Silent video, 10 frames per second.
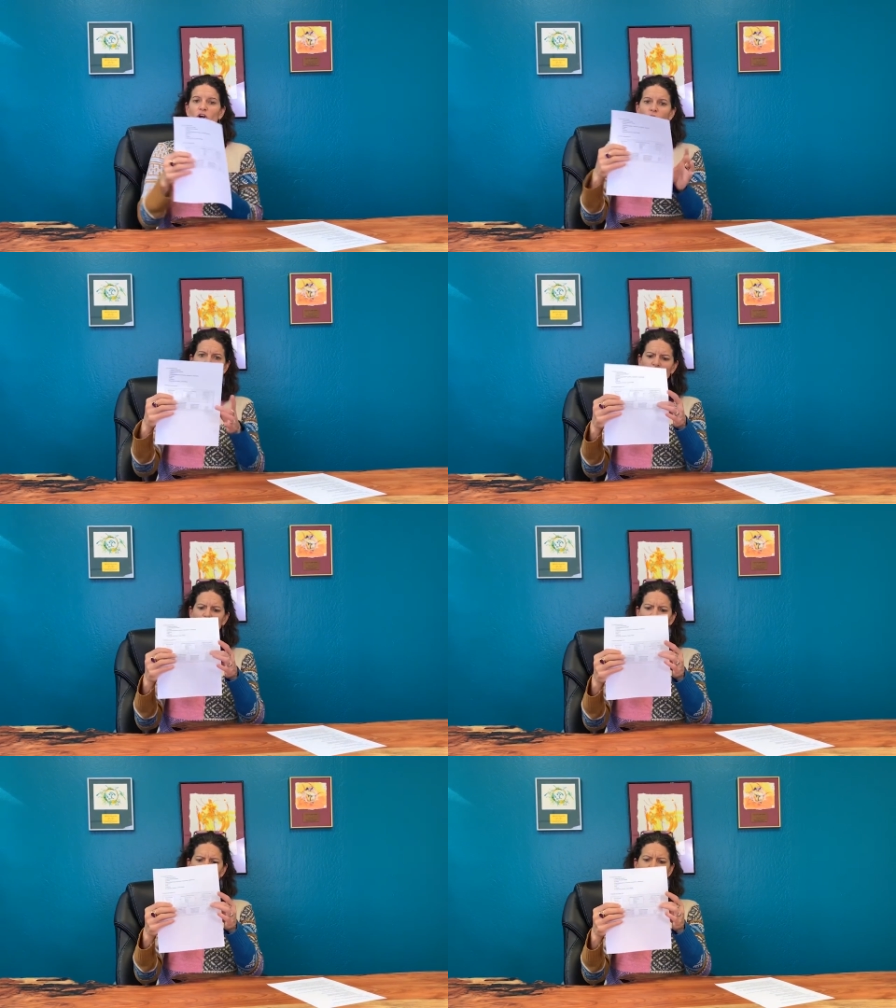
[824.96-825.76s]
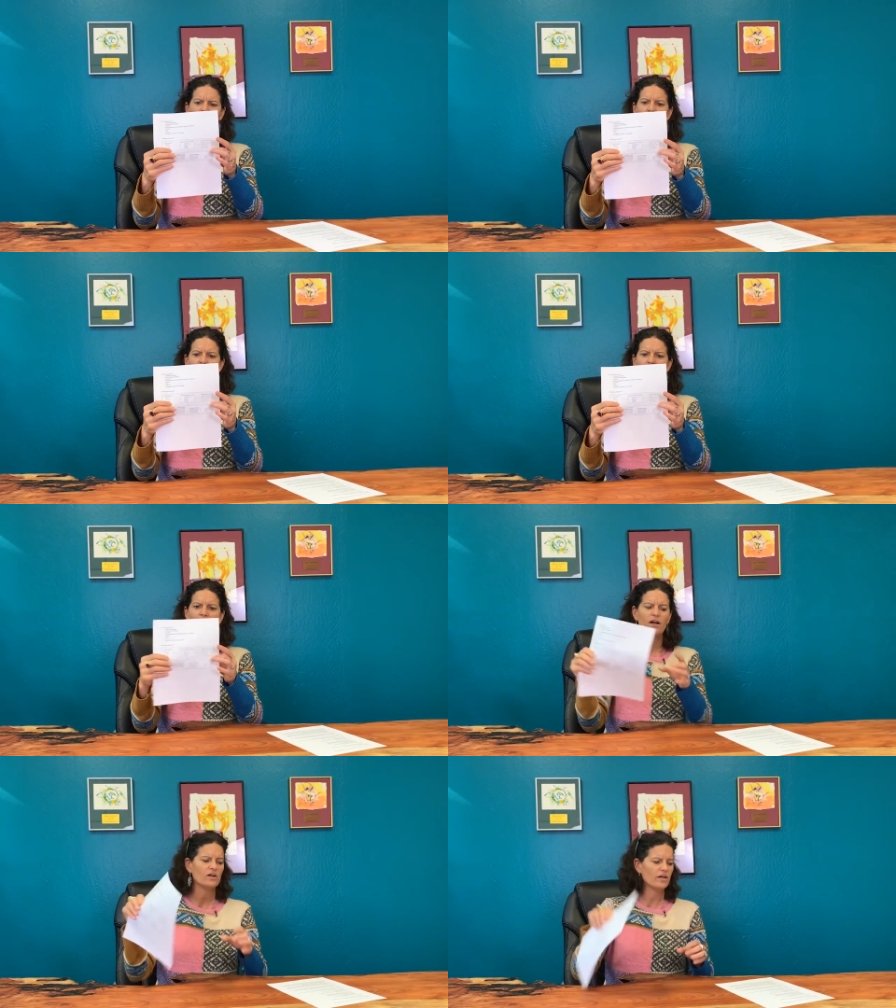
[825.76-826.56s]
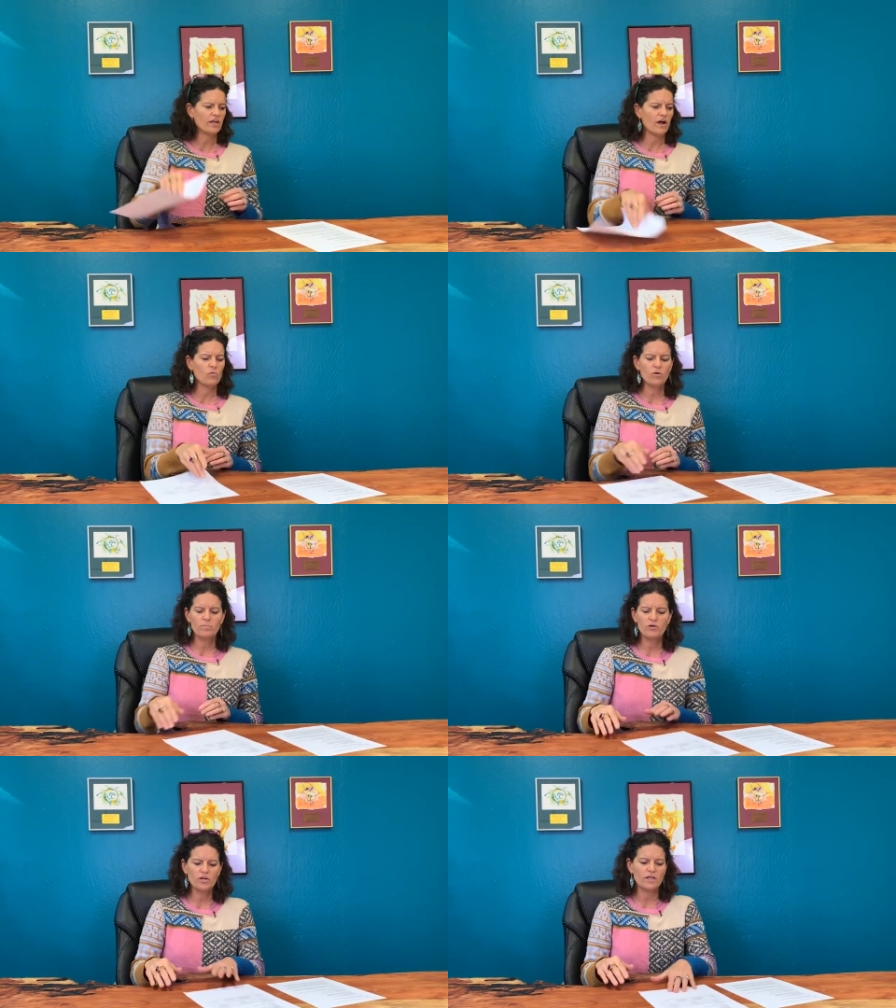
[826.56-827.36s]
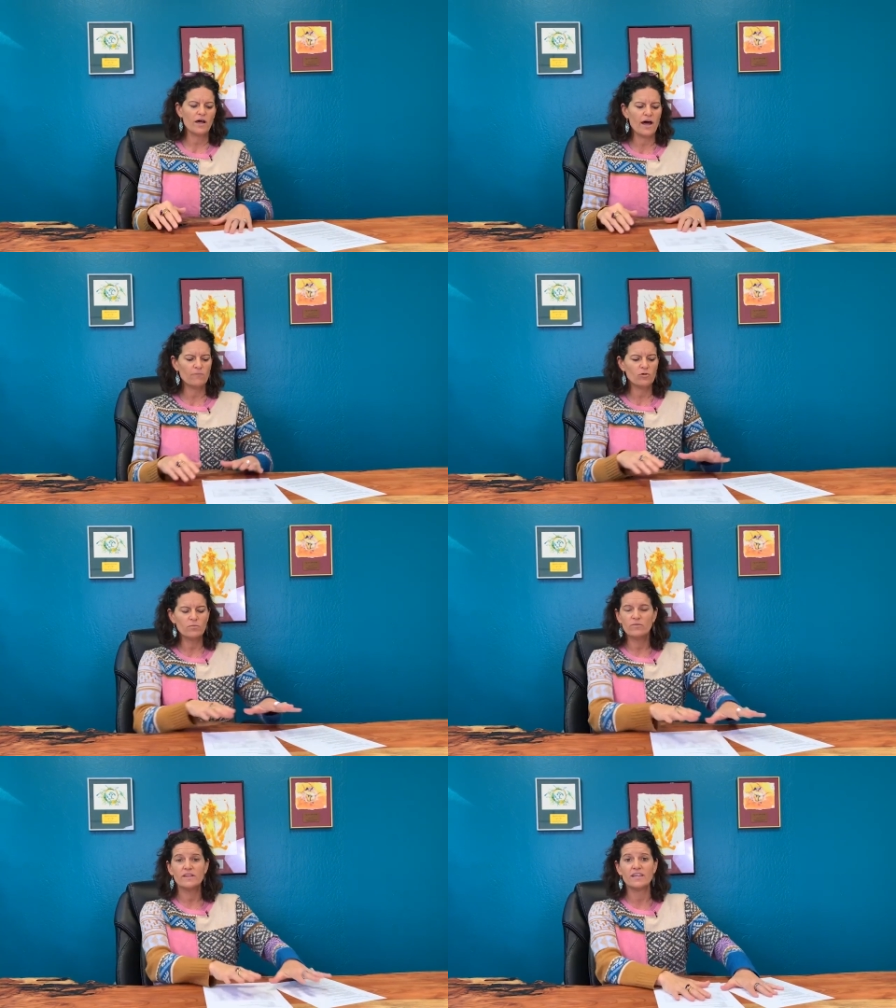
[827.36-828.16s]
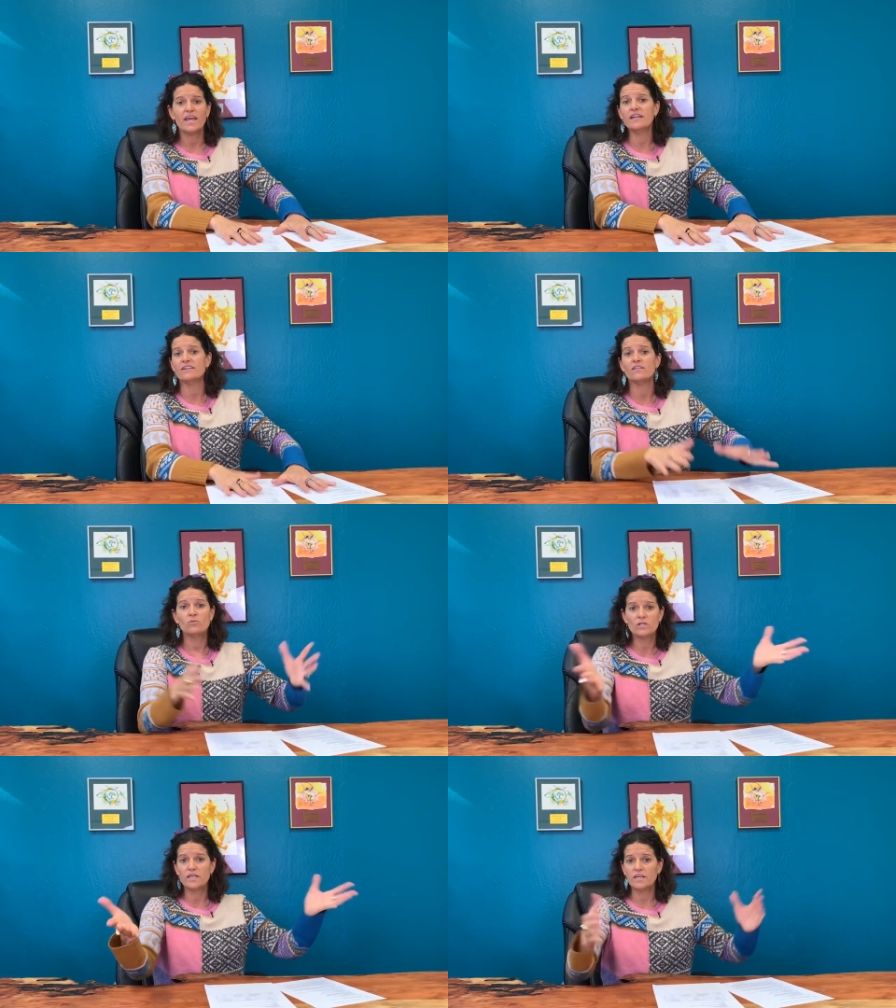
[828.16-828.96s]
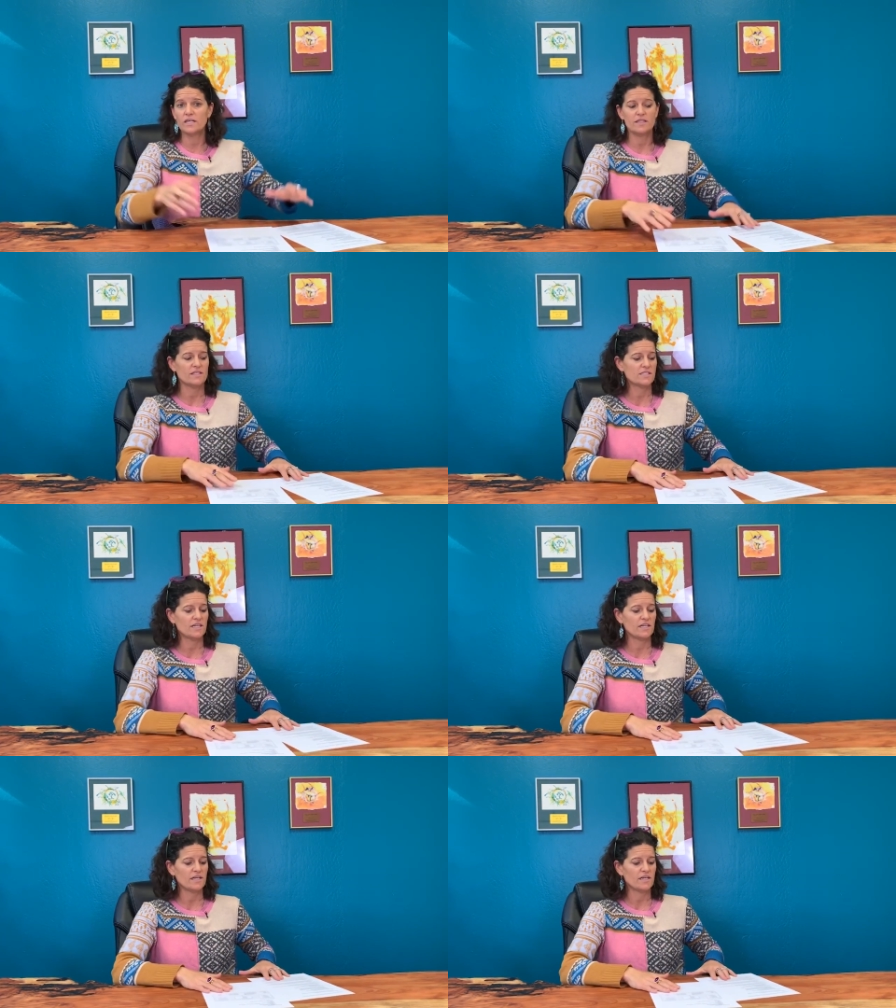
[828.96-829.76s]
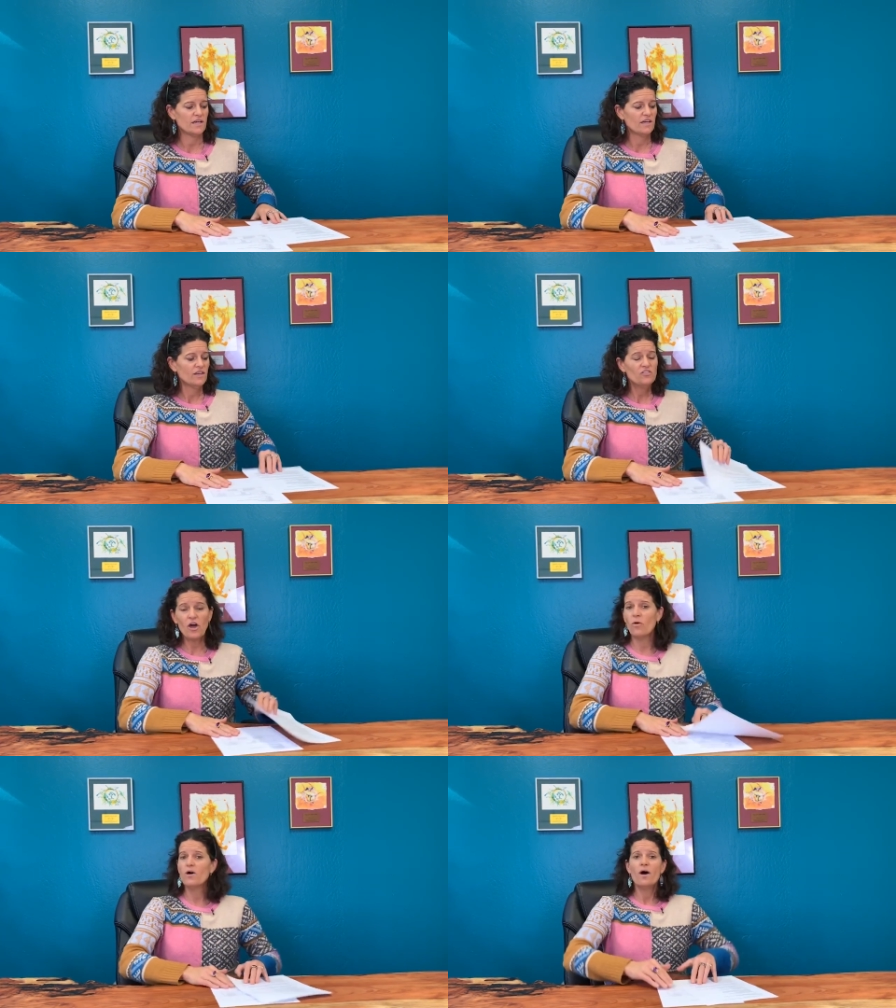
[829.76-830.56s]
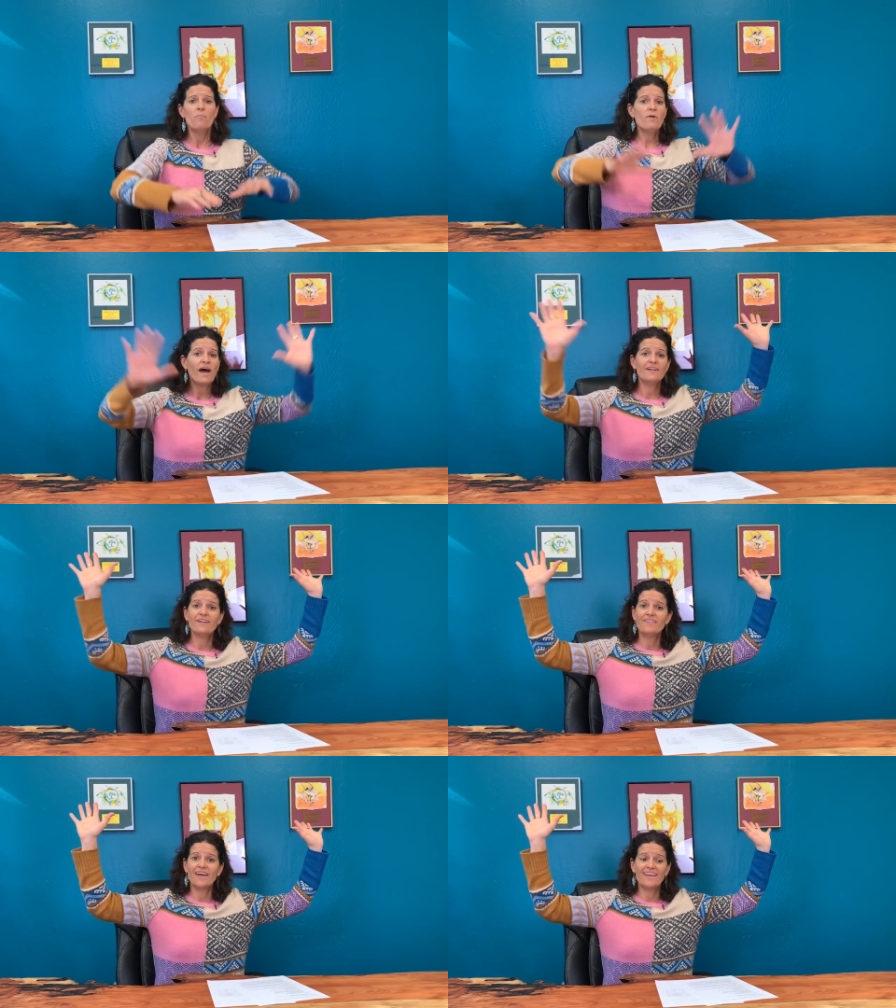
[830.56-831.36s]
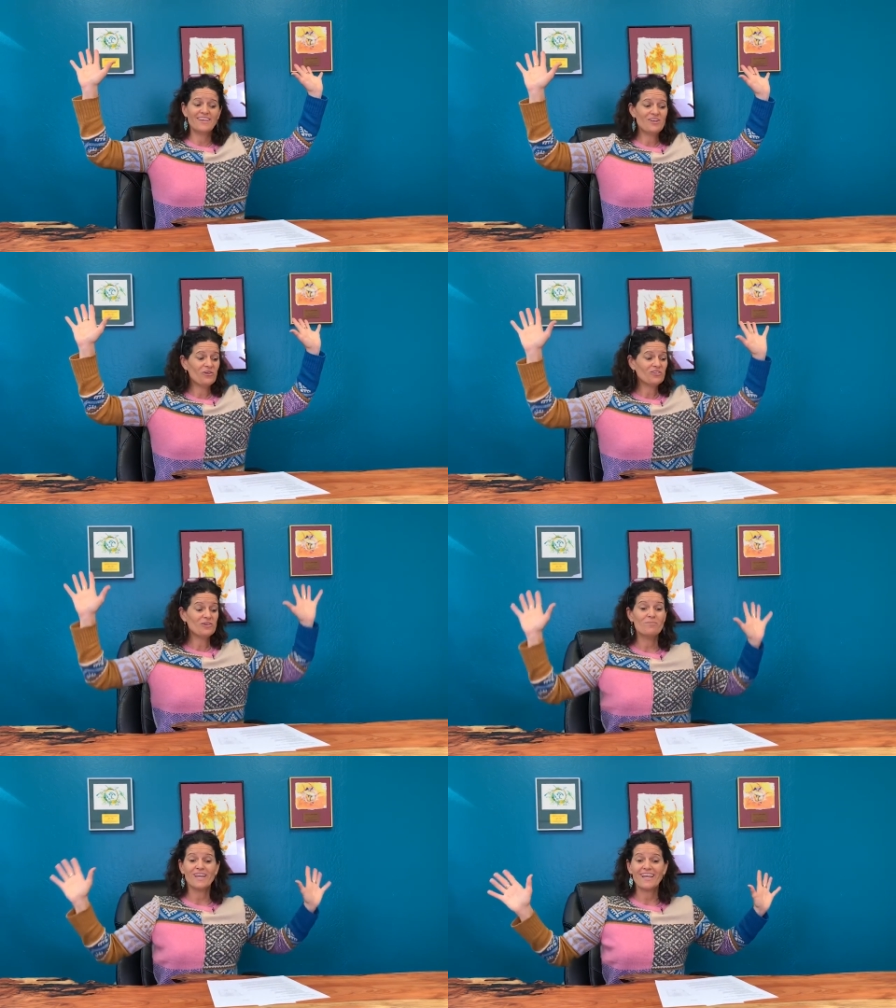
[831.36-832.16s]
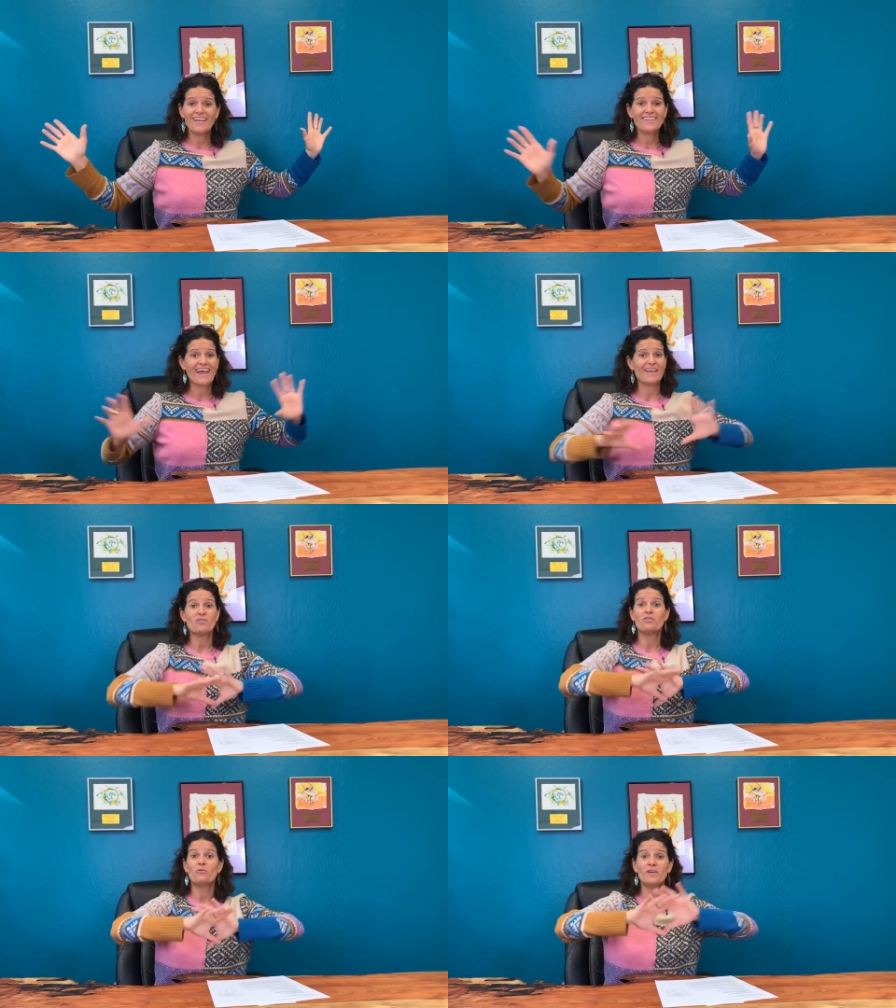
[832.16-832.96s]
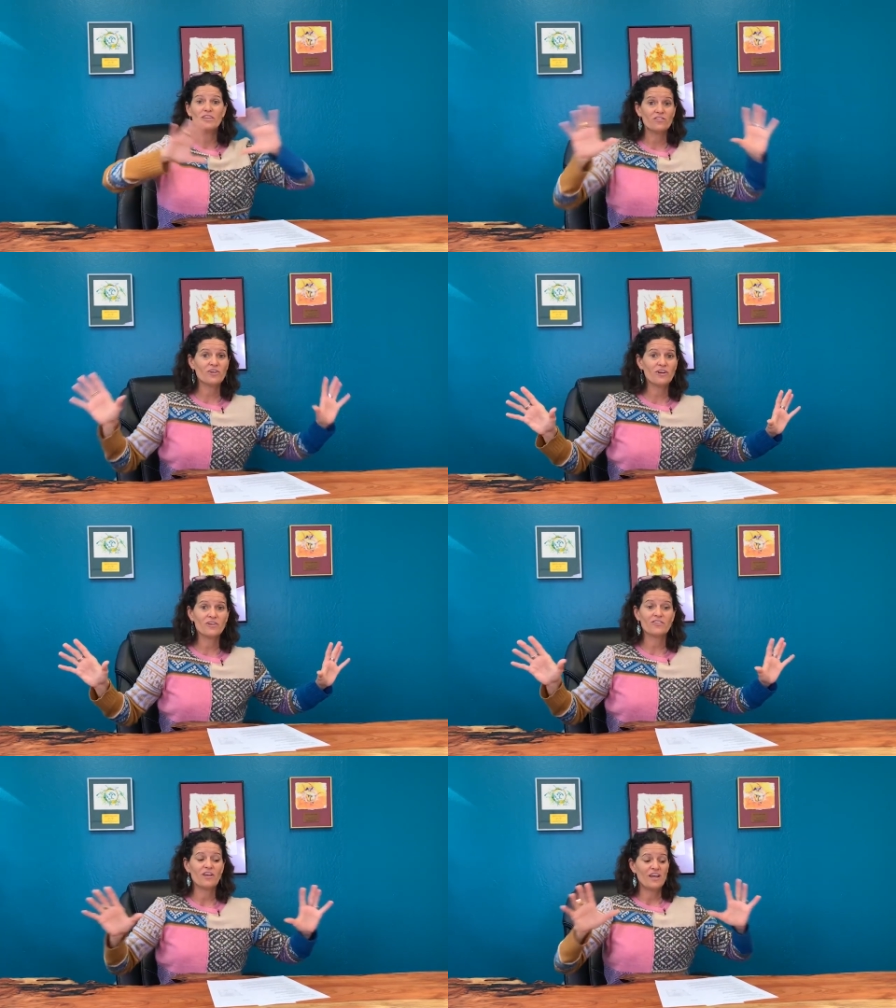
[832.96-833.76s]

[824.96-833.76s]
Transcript: really cool chart, and I'll and I'll we'll put um, we'll again we'll link it in the study. So but that, you know, to me, like the research,